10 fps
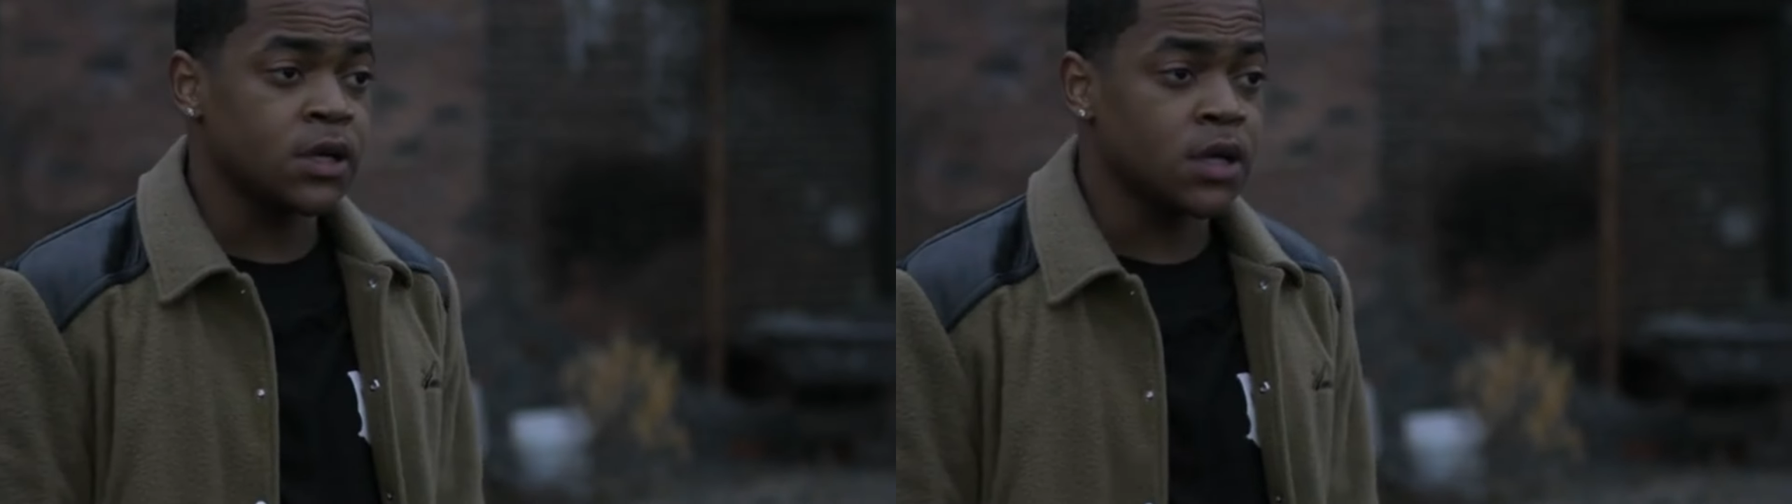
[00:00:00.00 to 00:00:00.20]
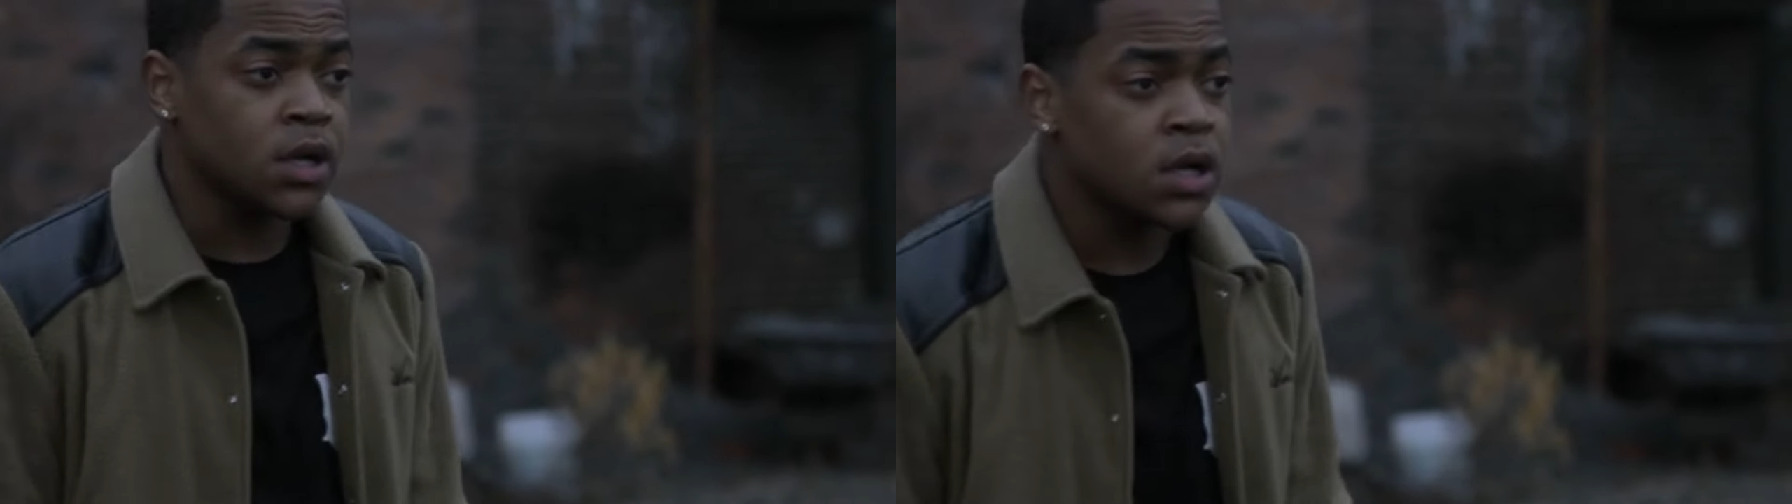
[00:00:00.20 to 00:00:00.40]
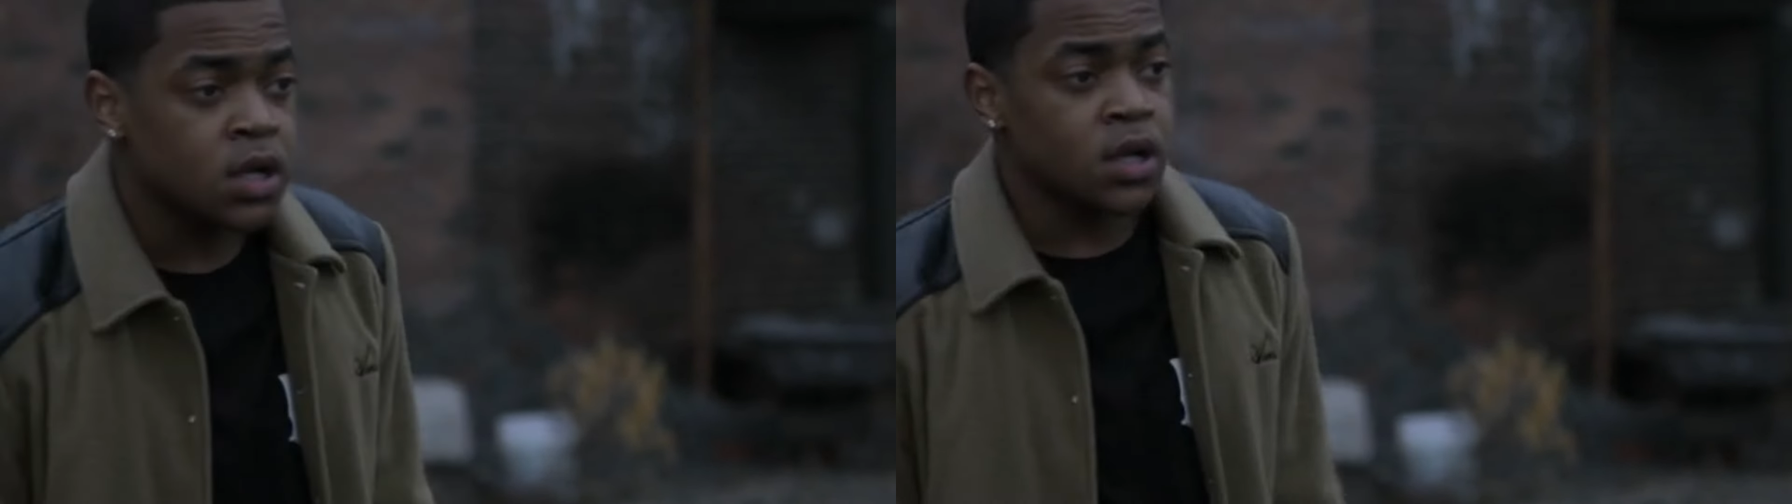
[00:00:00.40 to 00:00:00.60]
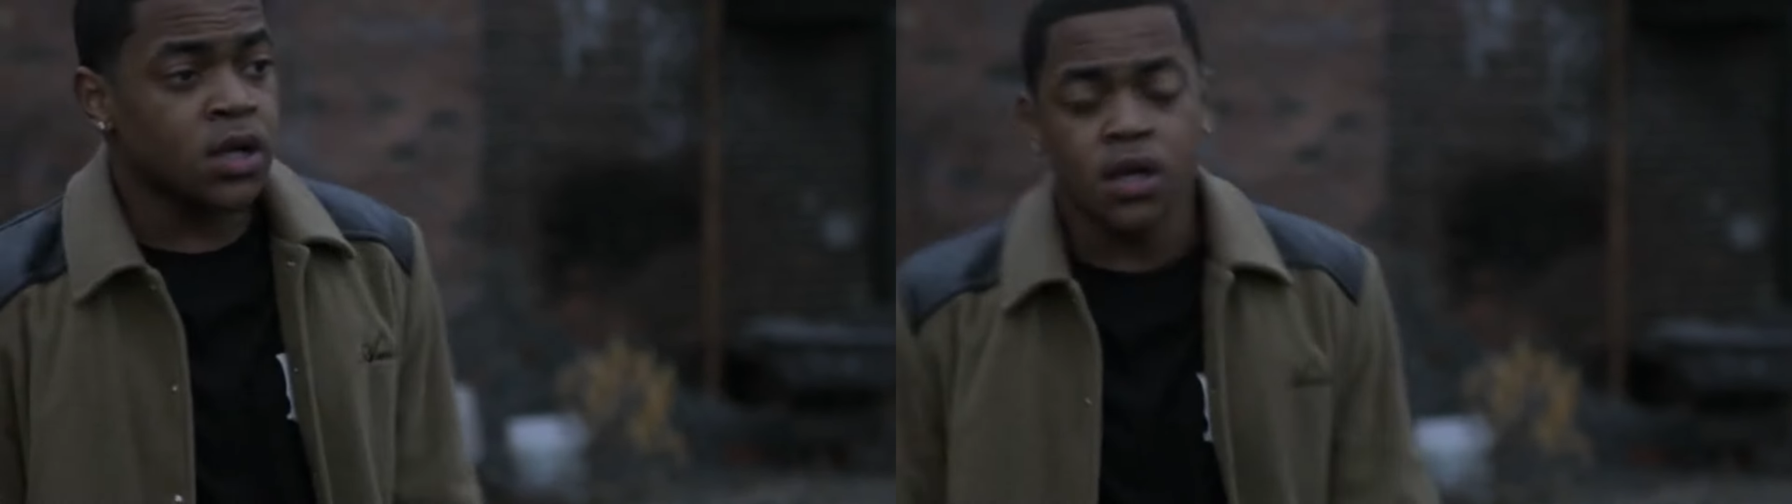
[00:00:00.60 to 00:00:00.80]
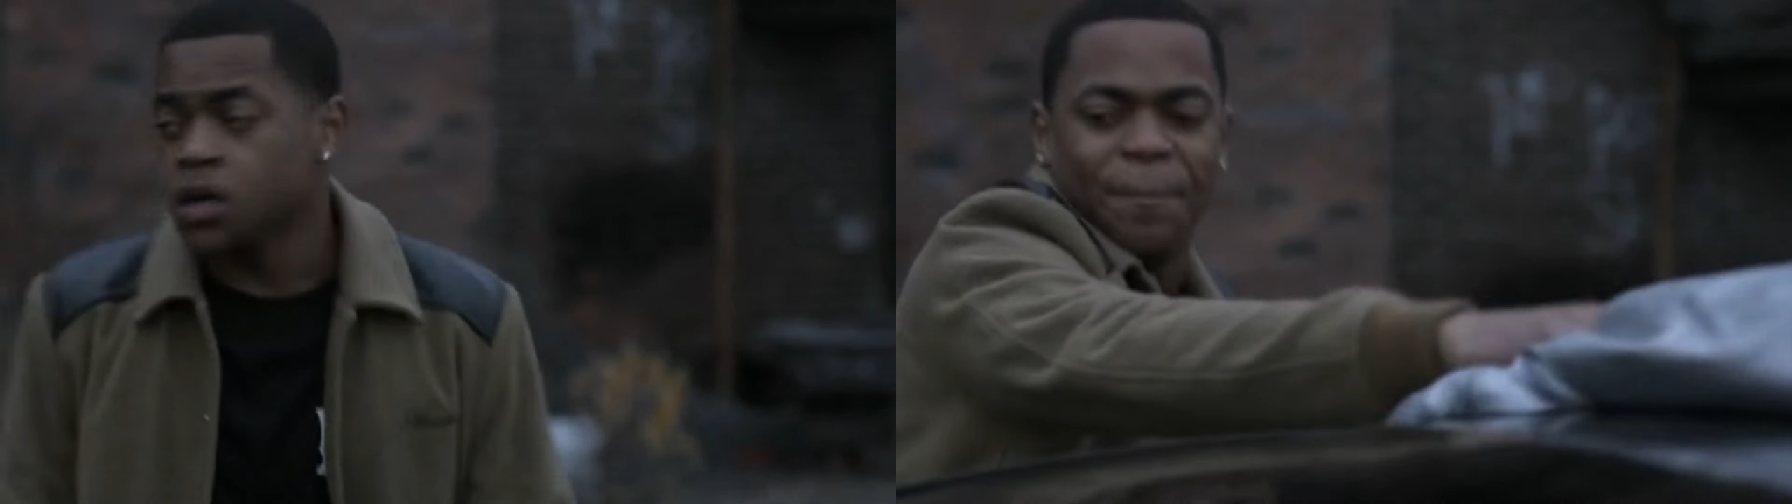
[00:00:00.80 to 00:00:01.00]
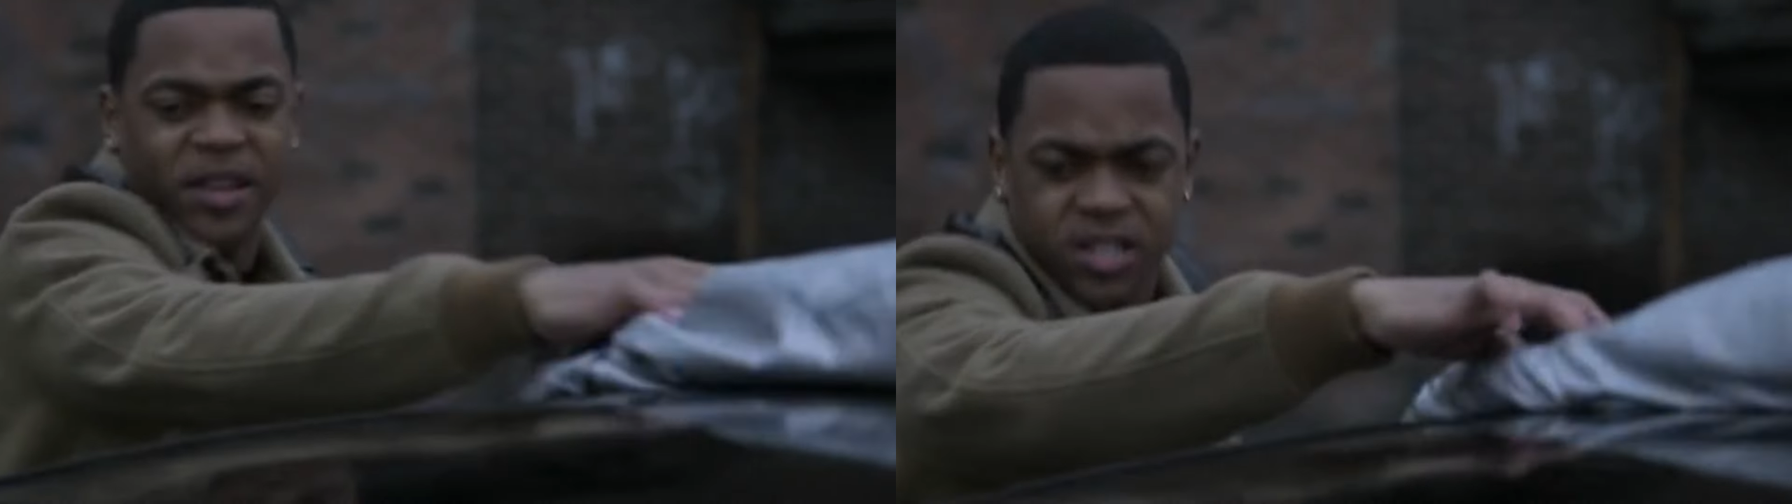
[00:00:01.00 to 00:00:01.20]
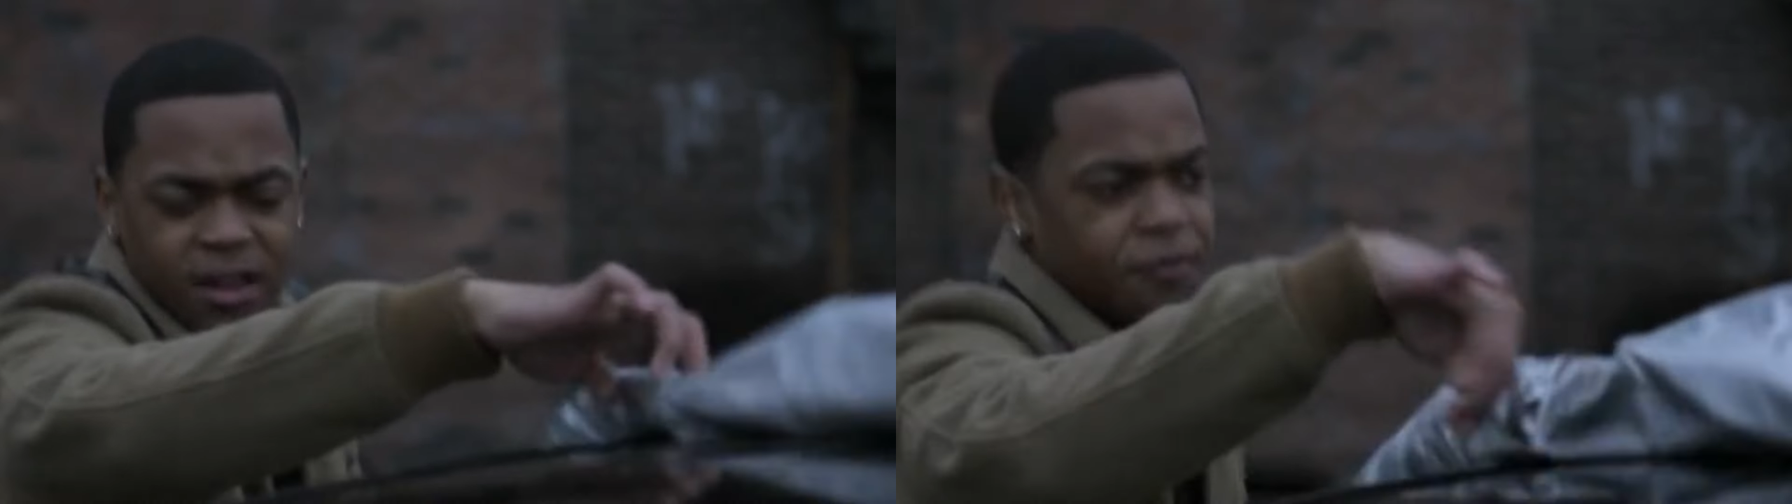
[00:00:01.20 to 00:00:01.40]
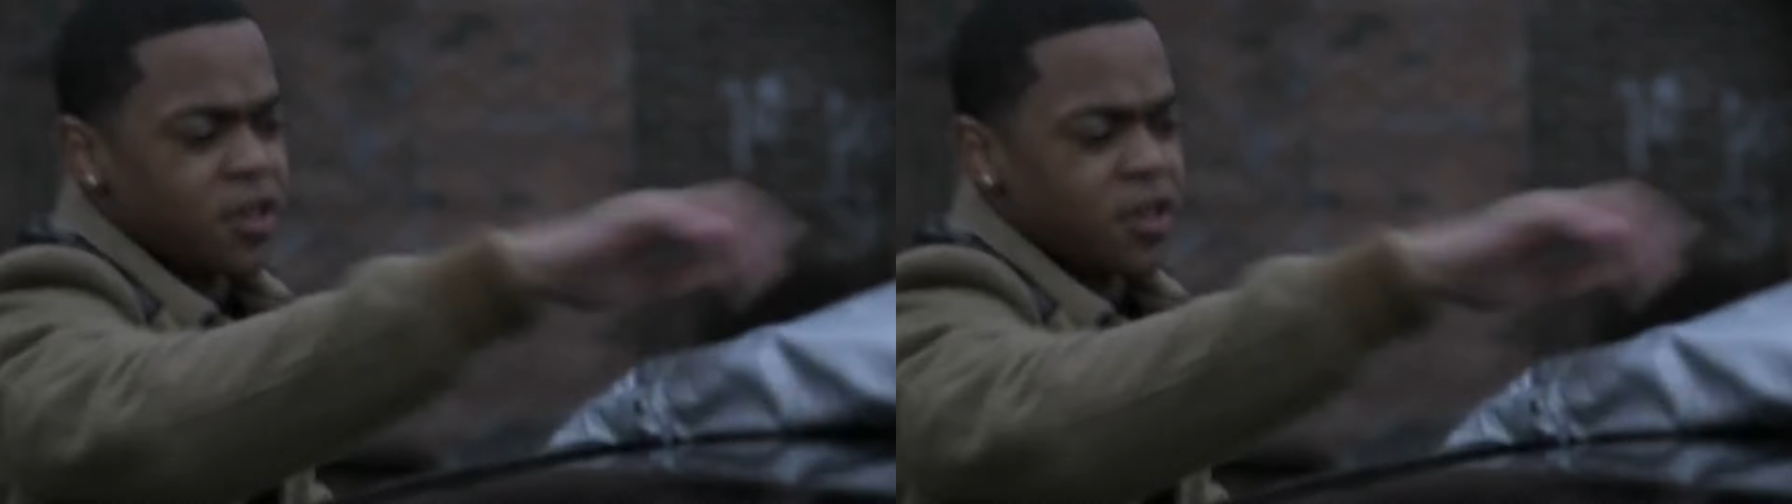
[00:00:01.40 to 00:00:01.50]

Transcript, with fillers: two have never felt more